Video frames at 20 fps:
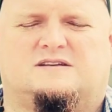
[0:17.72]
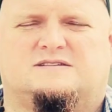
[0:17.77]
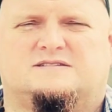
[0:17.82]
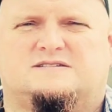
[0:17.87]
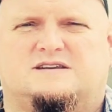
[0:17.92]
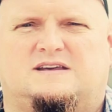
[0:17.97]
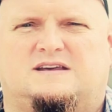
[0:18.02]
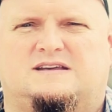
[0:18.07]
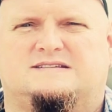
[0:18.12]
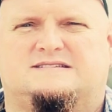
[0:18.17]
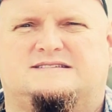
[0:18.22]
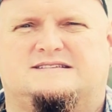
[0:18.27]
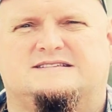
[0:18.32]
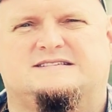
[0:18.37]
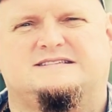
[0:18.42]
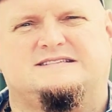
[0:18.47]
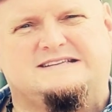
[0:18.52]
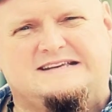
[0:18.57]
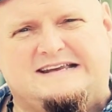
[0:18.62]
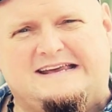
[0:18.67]
is
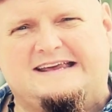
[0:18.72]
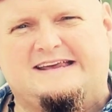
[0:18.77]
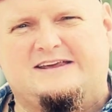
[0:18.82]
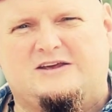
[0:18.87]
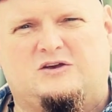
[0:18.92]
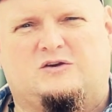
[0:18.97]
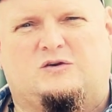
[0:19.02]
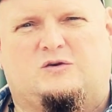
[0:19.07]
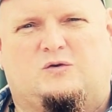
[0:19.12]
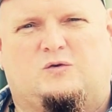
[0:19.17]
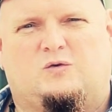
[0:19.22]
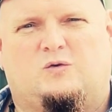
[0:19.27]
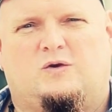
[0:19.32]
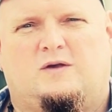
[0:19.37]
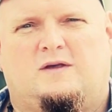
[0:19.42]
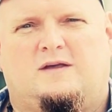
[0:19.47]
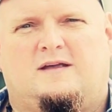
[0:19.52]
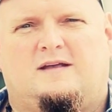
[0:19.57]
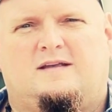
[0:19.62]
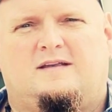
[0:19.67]
to see you,
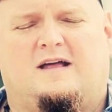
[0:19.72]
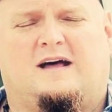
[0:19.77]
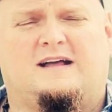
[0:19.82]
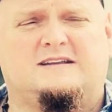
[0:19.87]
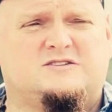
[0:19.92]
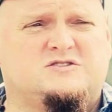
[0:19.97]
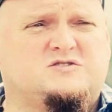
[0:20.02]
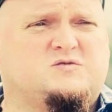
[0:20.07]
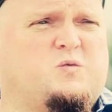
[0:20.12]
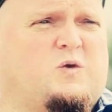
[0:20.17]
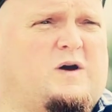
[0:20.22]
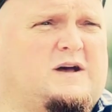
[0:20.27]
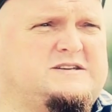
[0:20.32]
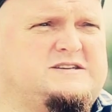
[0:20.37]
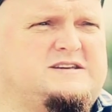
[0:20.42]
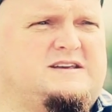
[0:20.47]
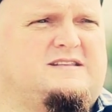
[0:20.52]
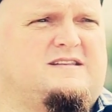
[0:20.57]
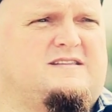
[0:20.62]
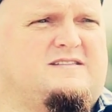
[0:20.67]
not just
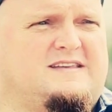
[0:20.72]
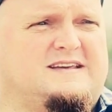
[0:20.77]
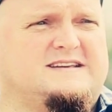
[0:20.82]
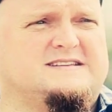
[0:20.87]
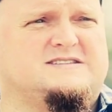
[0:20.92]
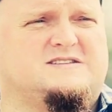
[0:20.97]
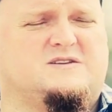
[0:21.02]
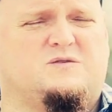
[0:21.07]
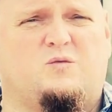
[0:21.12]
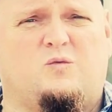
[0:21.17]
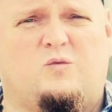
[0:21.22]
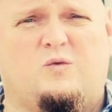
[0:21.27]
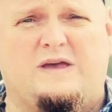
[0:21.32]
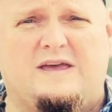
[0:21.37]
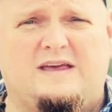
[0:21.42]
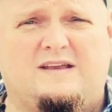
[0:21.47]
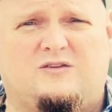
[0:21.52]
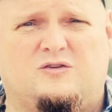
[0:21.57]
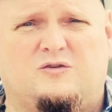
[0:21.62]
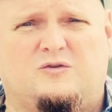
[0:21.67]
watching the things that
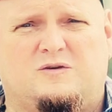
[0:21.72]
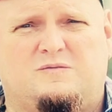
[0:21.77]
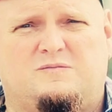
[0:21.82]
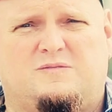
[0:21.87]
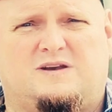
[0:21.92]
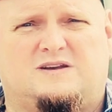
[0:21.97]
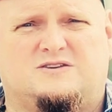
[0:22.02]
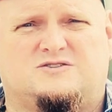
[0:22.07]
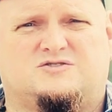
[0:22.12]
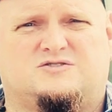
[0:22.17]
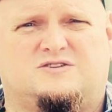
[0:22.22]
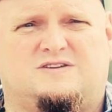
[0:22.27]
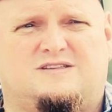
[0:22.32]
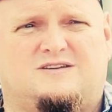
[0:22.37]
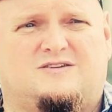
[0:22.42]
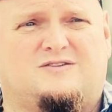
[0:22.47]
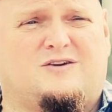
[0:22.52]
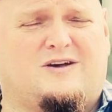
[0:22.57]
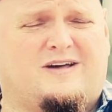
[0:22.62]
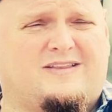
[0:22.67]
we do in ministry
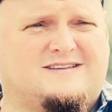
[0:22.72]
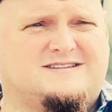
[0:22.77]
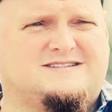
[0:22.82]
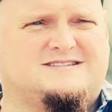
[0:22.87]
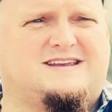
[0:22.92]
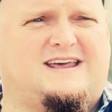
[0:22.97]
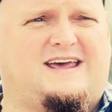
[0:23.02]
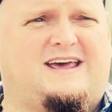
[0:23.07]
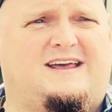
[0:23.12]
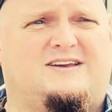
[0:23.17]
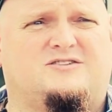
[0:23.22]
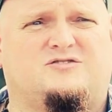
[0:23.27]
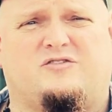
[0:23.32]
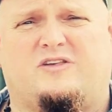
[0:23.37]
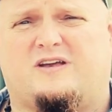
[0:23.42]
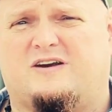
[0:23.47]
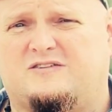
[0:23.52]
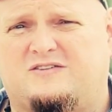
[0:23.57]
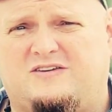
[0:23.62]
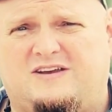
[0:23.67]
that are on the stage
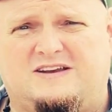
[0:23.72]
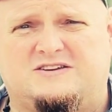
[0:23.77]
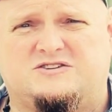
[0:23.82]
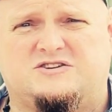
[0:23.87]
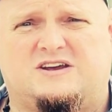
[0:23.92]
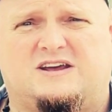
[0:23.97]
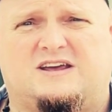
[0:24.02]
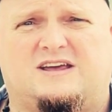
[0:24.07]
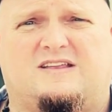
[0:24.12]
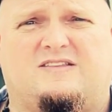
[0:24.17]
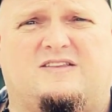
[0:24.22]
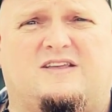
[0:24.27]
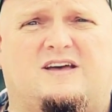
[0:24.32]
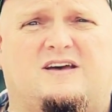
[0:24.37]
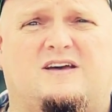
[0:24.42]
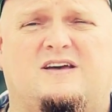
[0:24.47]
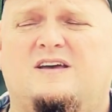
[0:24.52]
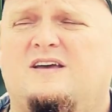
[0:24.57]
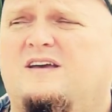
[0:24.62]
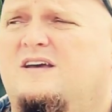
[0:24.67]
or that are teaching in
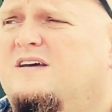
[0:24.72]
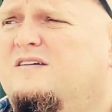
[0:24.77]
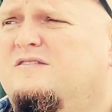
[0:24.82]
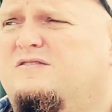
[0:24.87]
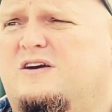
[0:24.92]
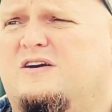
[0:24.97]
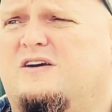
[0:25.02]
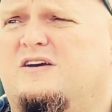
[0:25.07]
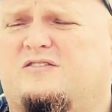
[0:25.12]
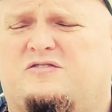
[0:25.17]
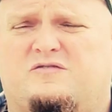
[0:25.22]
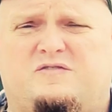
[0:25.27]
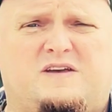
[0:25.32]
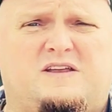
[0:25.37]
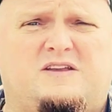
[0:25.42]
the various